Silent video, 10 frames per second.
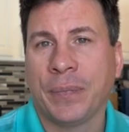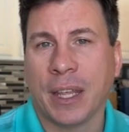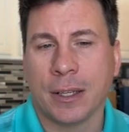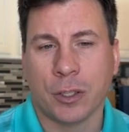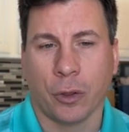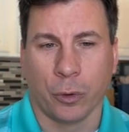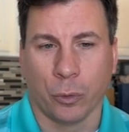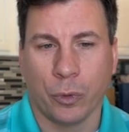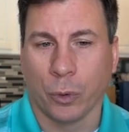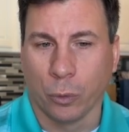And so
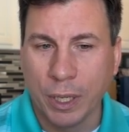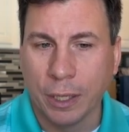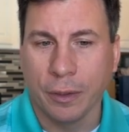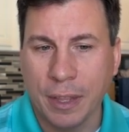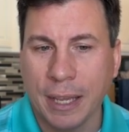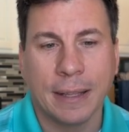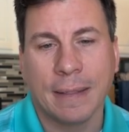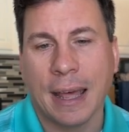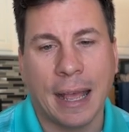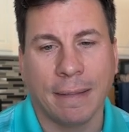the real thing
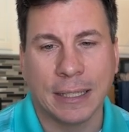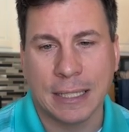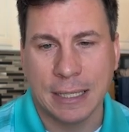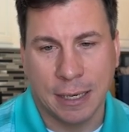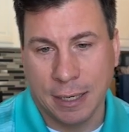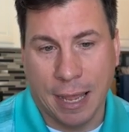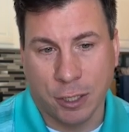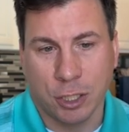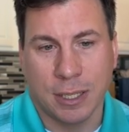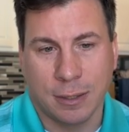that I like to say, and
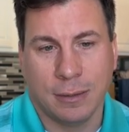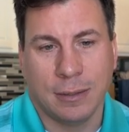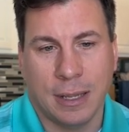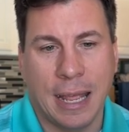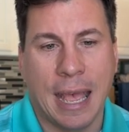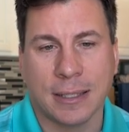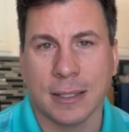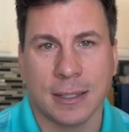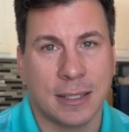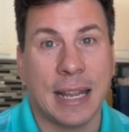it has
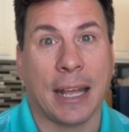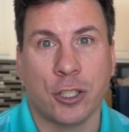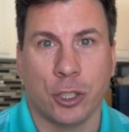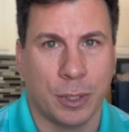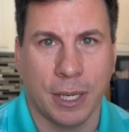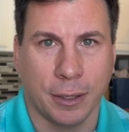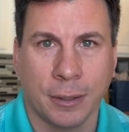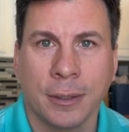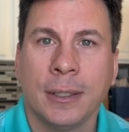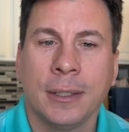a statute
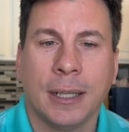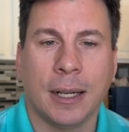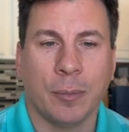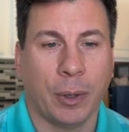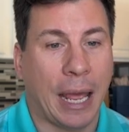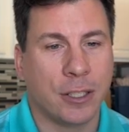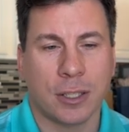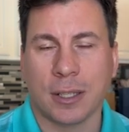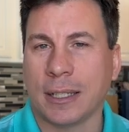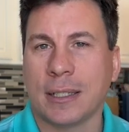here, but I
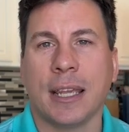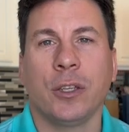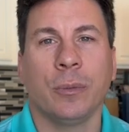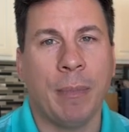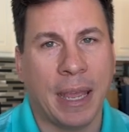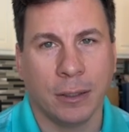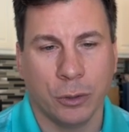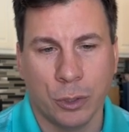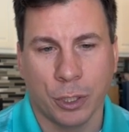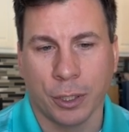just like to say you may
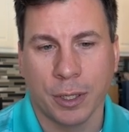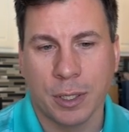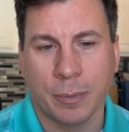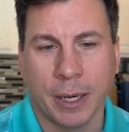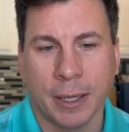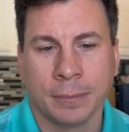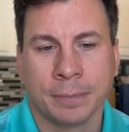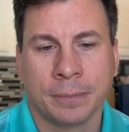lose your earnest money.